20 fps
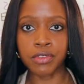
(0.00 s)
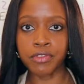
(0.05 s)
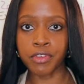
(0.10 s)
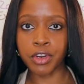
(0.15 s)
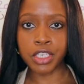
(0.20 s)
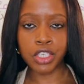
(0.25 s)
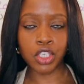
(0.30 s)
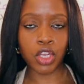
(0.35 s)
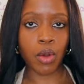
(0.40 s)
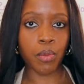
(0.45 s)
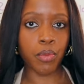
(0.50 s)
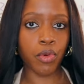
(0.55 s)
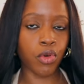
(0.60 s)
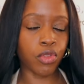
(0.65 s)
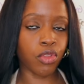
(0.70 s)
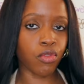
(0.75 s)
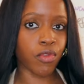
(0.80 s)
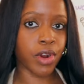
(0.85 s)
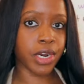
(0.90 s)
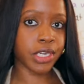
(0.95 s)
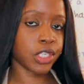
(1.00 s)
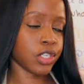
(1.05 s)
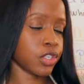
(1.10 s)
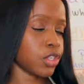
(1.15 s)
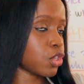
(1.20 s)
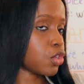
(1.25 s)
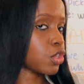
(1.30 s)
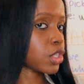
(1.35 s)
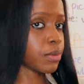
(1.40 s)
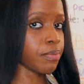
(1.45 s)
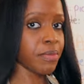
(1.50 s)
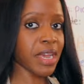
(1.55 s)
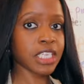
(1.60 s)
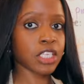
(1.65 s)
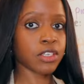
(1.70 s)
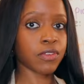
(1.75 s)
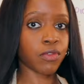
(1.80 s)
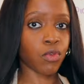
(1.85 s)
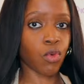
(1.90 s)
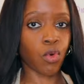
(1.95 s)
for example, the writer has used a
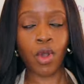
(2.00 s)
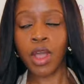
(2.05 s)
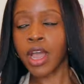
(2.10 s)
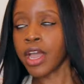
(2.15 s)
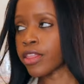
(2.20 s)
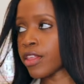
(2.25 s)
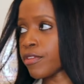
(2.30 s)
metaphor.